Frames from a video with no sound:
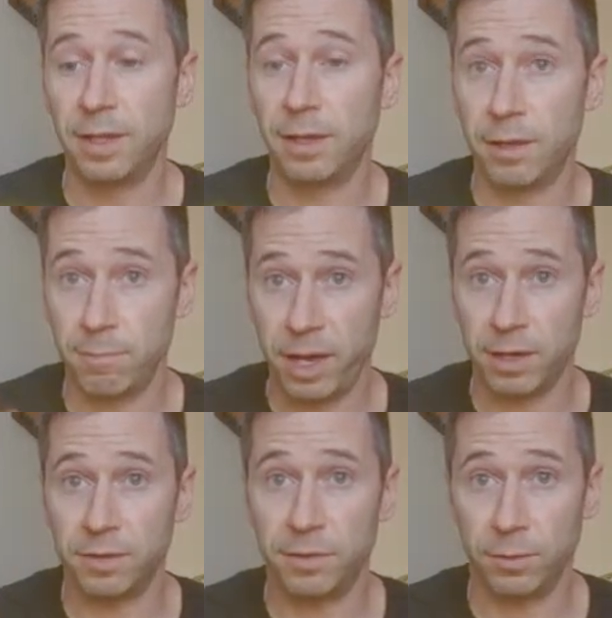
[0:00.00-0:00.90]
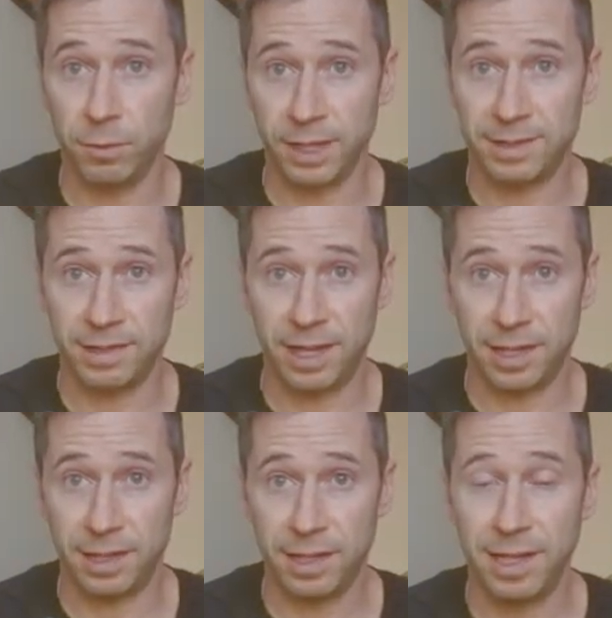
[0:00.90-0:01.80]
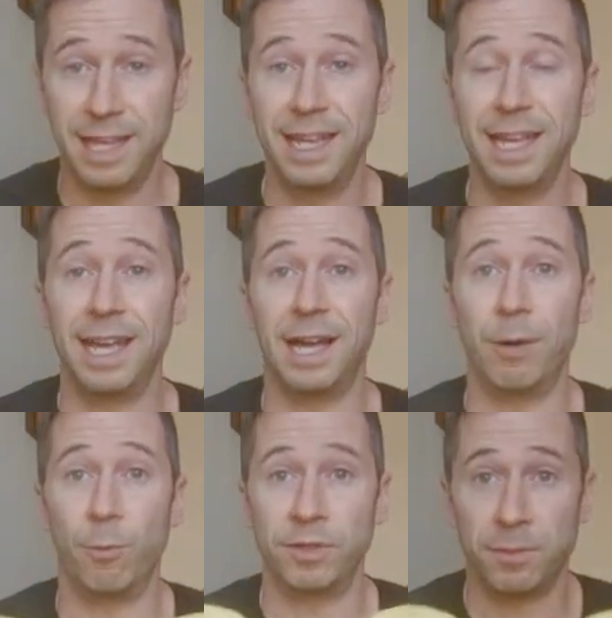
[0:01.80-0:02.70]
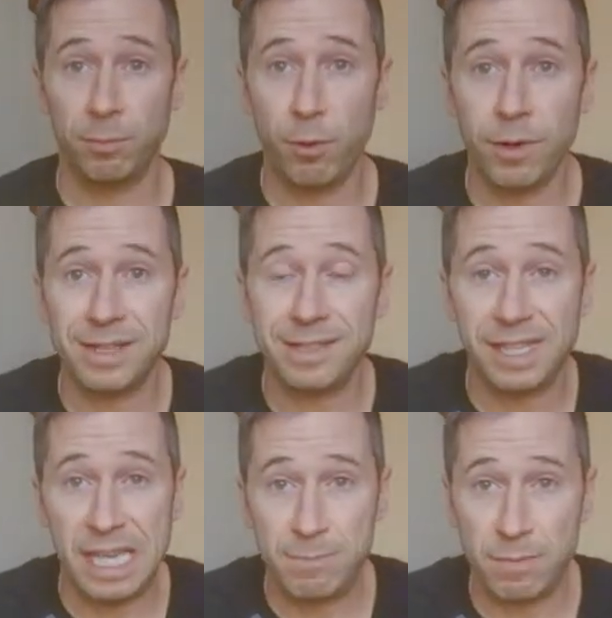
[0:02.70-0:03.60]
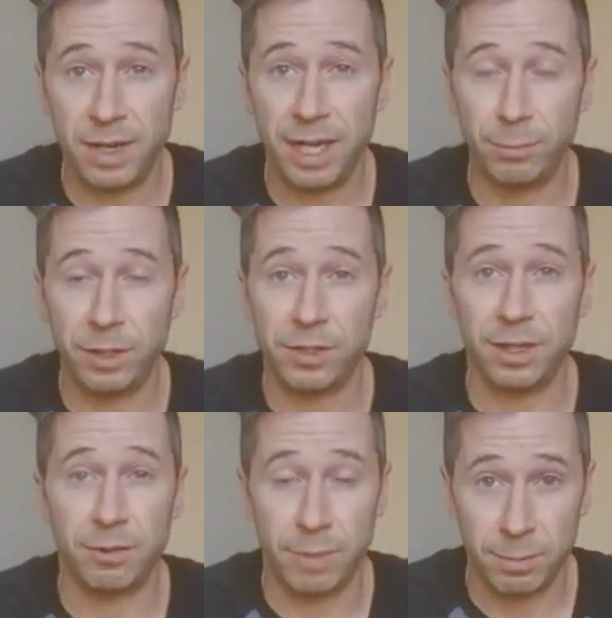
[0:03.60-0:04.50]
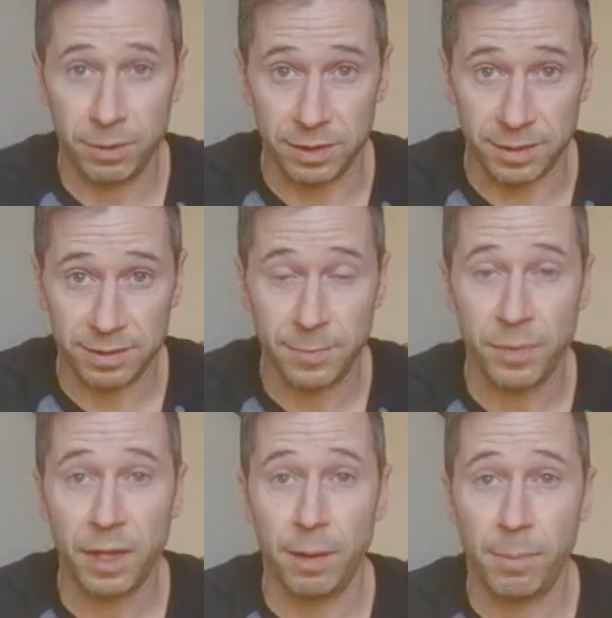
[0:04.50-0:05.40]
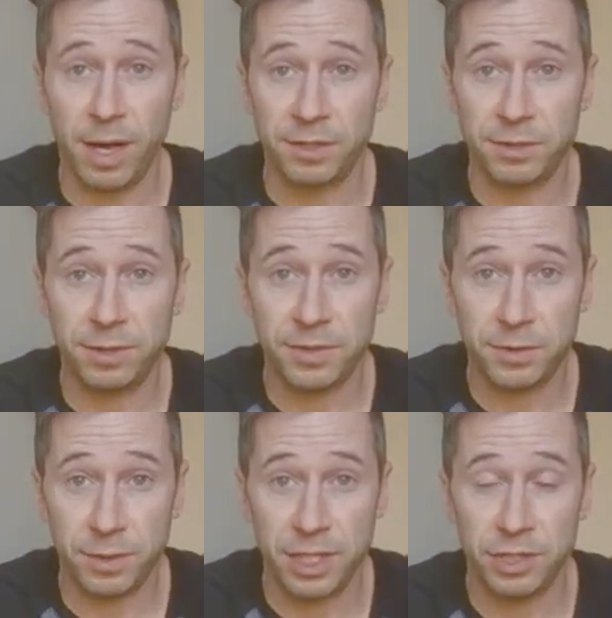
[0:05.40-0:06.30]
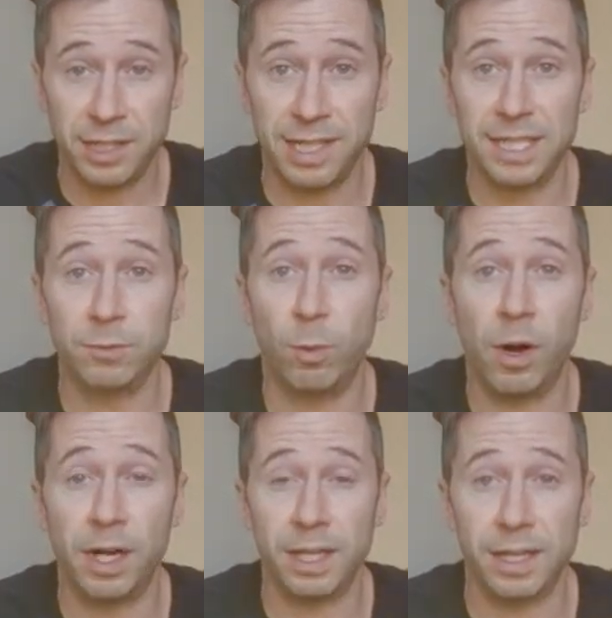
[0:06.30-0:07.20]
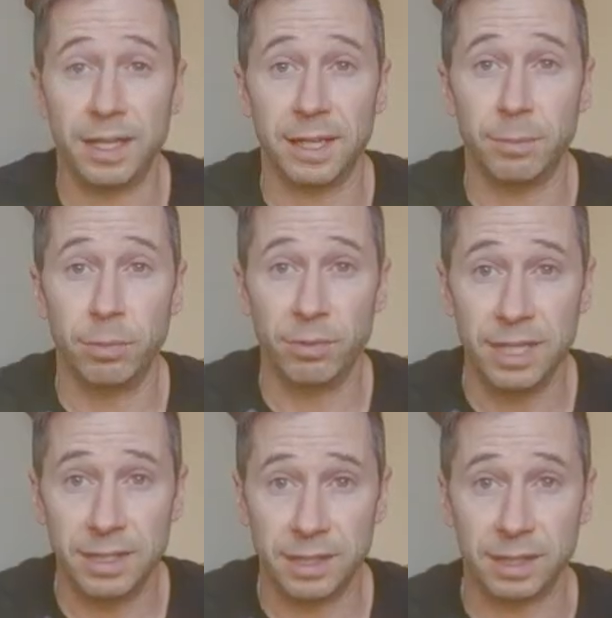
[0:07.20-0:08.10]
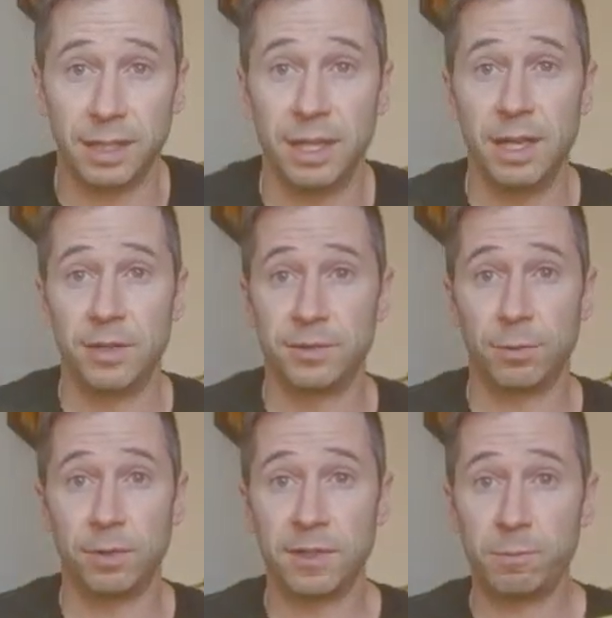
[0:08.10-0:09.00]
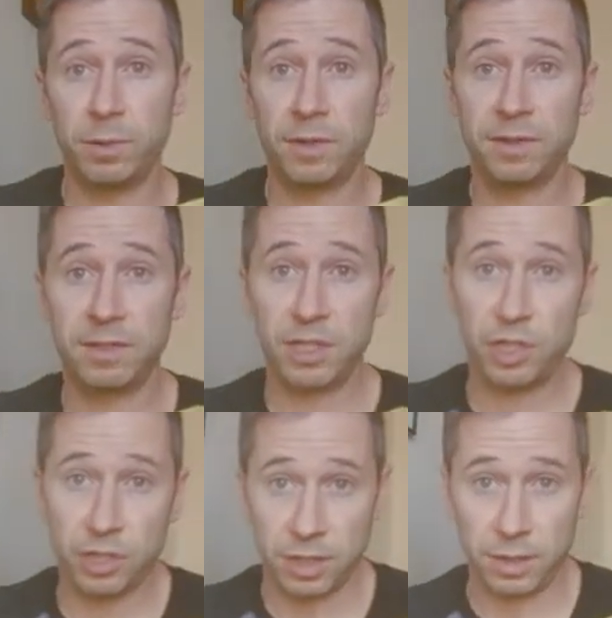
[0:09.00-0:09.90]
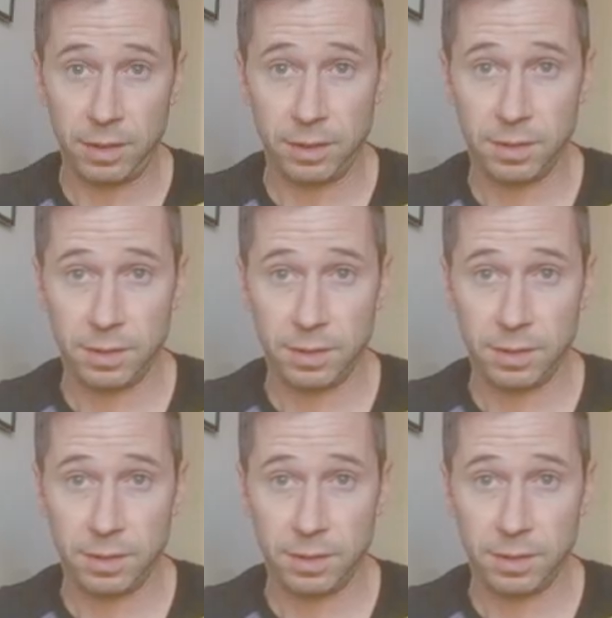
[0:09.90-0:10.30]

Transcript: compared to the right side. What's important to keep in mind when you're trying to remember this, postural restoration is walking and breathing. So this position